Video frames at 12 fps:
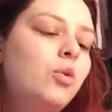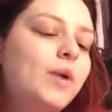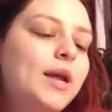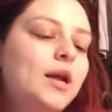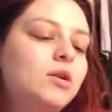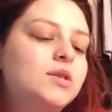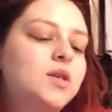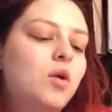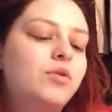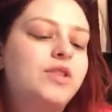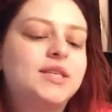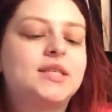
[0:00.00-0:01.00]
right here.
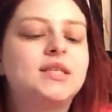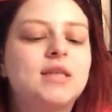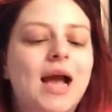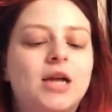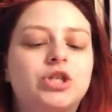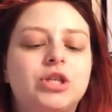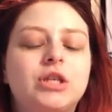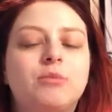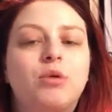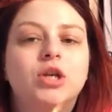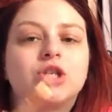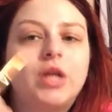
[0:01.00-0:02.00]
So this is actually the
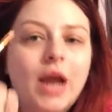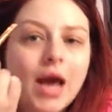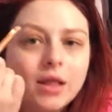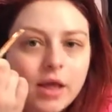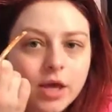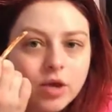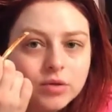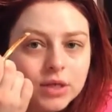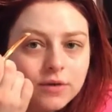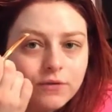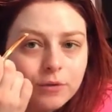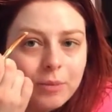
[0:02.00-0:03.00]
brush that I like
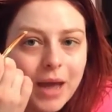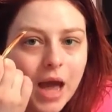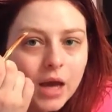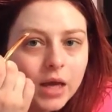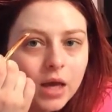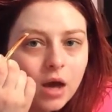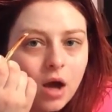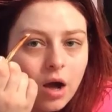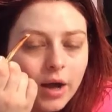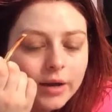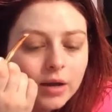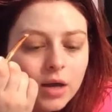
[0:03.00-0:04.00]
using for packing
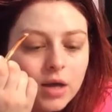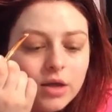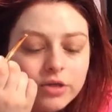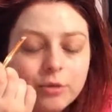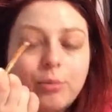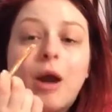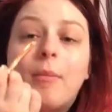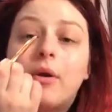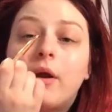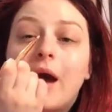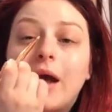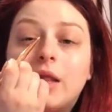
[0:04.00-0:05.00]
on the brow
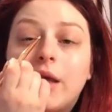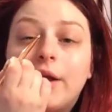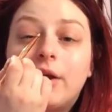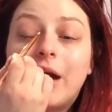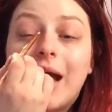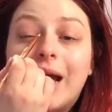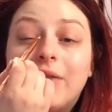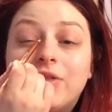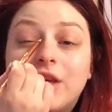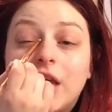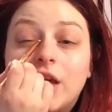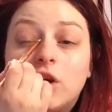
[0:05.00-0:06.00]
bone highlighter and
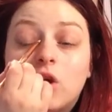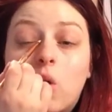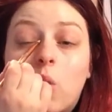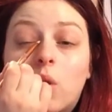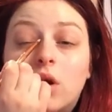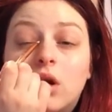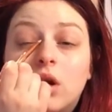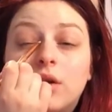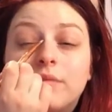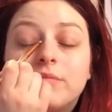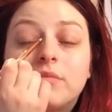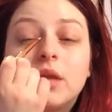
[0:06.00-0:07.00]
the inner
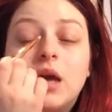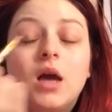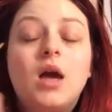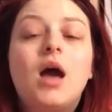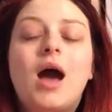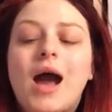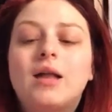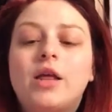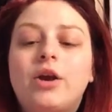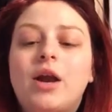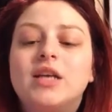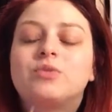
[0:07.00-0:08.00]
corner
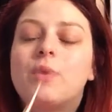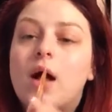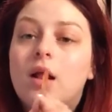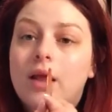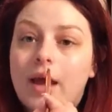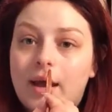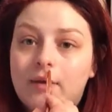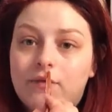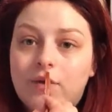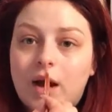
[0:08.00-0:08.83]
highlighter as well, and